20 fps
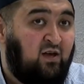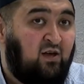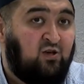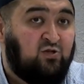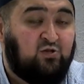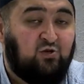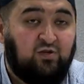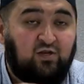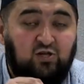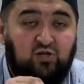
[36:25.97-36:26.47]

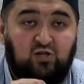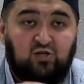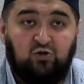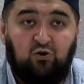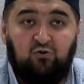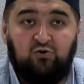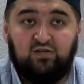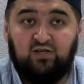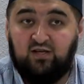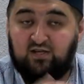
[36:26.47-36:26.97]
So this
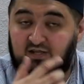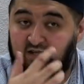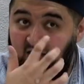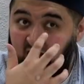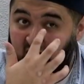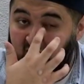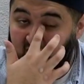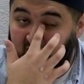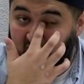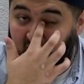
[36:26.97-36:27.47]
shows us
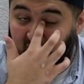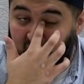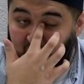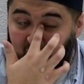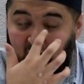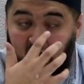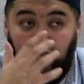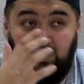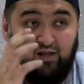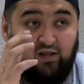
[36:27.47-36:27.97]
that
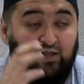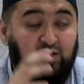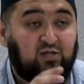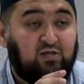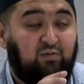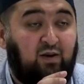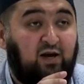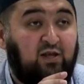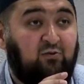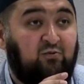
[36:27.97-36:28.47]
while Allah
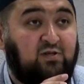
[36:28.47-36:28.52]
subhanahu